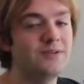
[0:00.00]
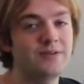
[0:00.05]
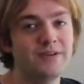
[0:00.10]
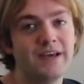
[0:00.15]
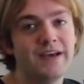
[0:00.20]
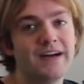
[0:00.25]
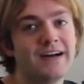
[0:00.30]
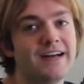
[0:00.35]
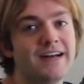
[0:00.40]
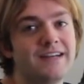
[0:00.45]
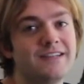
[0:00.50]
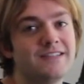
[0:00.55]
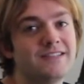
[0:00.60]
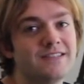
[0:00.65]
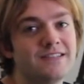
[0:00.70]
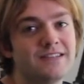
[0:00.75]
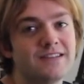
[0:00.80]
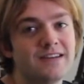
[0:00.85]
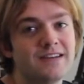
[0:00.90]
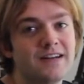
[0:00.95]
you
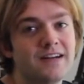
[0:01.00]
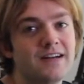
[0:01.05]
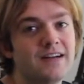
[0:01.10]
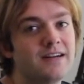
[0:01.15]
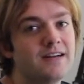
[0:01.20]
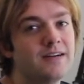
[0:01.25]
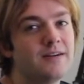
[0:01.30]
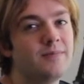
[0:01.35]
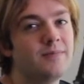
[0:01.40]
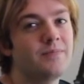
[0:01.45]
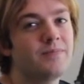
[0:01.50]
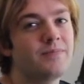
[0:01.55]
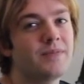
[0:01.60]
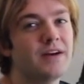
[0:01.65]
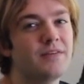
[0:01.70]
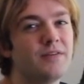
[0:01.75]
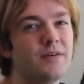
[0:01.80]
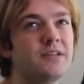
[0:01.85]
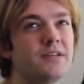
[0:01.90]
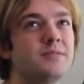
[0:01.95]
guys.
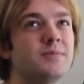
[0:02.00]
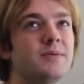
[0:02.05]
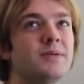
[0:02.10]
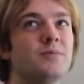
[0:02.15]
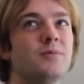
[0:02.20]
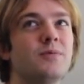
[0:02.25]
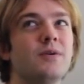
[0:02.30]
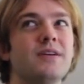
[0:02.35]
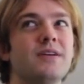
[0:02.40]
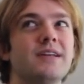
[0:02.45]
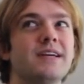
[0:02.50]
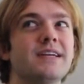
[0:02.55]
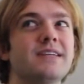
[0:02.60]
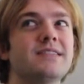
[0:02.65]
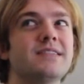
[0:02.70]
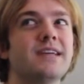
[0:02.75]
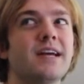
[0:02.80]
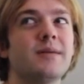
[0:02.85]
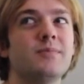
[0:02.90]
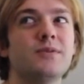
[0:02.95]
I've always been like
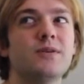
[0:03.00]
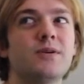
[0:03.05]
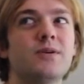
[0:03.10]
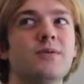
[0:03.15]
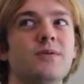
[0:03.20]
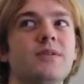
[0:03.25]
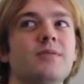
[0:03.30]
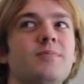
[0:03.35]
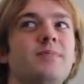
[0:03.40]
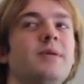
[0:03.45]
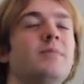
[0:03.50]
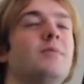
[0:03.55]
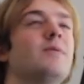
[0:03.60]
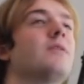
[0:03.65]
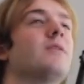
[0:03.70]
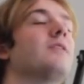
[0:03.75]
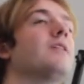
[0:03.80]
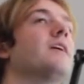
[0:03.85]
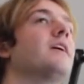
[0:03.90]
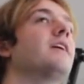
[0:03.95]
skeptical, and people
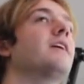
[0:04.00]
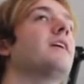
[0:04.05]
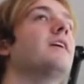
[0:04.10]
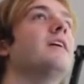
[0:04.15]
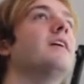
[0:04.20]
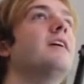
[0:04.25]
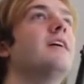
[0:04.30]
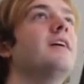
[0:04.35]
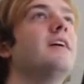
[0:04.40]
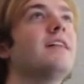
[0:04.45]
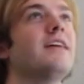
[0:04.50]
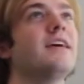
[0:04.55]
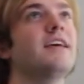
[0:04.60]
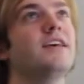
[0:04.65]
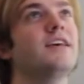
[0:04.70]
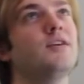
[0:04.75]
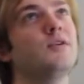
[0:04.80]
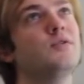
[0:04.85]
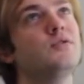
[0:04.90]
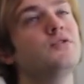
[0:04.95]
are like
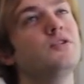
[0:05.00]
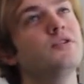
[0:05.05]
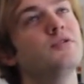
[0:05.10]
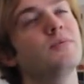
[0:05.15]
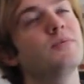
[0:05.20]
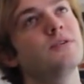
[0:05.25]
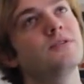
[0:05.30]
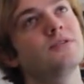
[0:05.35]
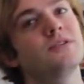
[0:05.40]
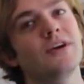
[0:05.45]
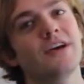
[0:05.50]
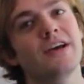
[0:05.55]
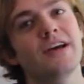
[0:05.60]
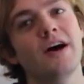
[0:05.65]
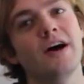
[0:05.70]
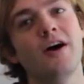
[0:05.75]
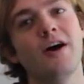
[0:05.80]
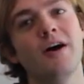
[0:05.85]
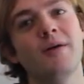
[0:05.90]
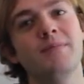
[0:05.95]
YouTubers are like,
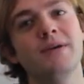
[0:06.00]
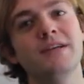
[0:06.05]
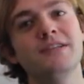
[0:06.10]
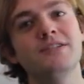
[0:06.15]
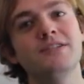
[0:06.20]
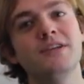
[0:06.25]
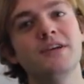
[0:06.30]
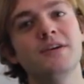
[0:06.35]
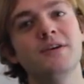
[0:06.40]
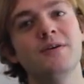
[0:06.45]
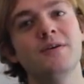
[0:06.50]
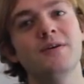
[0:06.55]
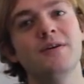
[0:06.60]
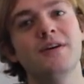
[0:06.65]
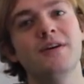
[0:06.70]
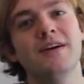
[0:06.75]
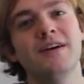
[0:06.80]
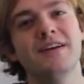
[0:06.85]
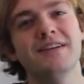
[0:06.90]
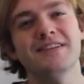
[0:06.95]
oh, I miss you.
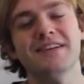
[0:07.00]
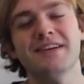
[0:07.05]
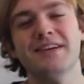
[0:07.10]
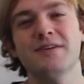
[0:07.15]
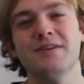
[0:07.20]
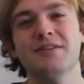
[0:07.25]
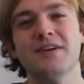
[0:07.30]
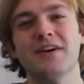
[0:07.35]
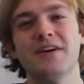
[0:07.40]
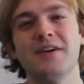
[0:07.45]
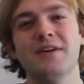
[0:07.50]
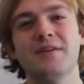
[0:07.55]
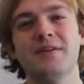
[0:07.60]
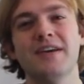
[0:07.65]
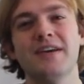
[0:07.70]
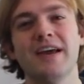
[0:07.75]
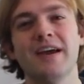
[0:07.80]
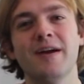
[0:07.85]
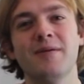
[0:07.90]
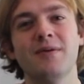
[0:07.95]
It's like, you're talking to a
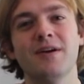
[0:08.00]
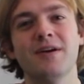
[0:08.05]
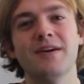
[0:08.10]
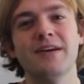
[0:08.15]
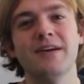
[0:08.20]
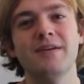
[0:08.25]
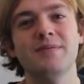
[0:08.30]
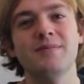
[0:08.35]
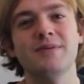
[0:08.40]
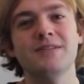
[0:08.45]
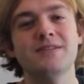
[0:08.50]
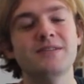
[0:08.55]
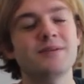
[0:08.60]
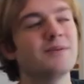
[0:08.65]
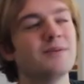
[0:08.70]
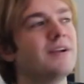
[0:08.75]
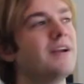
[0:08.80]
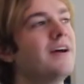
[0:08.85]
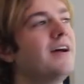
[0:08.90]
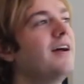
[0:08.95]
camera, how can you miss
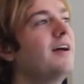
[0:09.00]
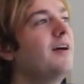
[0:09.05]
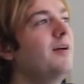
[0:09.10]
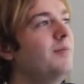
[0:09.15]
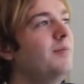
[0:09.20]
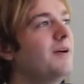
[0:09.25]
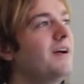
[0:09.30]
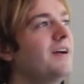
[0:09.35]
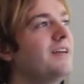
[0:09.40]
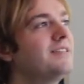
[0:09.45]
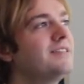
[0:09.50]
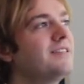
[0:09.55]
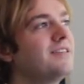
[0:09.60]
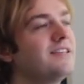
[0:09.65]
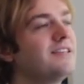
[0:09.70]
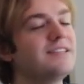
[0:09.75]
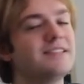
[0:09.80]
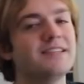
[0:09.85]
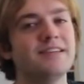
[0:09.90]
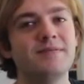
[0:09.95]
someone? But I
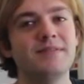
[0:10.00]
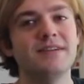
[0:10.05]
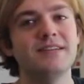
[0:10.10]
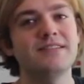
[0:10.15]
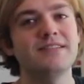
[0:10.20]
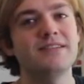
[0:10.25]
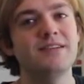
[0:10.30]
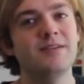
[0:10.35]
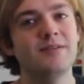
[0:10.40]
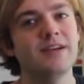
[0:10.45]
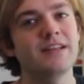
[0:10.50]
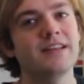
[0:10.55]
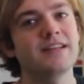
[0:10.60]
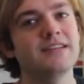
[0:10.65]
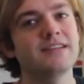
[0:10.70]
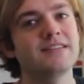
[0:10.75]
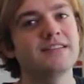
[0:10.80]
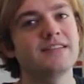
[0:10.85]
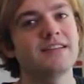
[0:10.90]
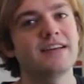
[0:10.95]
seriously miss doing
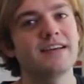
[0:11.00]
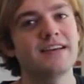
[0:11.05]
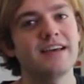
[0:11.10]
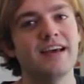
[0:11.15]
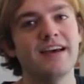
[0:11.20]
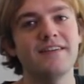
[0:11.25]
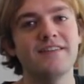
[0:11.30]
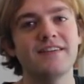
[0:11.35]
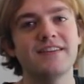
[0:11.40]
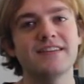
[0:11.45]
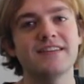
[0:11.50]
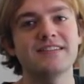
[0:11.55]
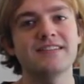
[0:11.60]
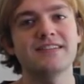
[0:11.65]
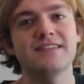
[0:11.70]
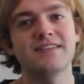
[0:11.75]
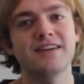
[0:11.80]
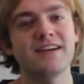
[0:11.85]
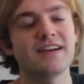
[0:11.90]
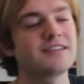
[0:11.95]
this and like having this
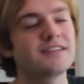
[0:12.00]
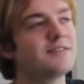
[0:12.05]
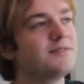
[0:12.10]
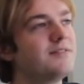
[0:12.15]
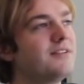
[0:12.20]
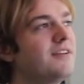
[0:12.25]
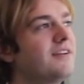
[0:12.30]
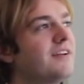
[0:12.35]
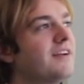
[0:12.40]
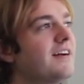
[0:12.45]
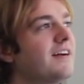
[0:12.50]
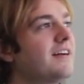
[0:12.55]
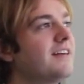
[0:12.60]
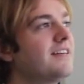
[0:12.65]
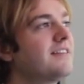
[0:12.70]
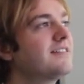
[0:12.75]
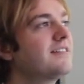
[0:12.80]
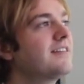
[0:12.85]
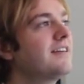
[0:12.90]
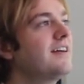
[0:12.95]
interaction with you
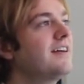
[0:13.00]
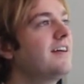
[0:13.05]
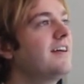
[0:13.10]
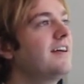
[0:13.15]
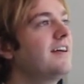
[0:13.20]
guys.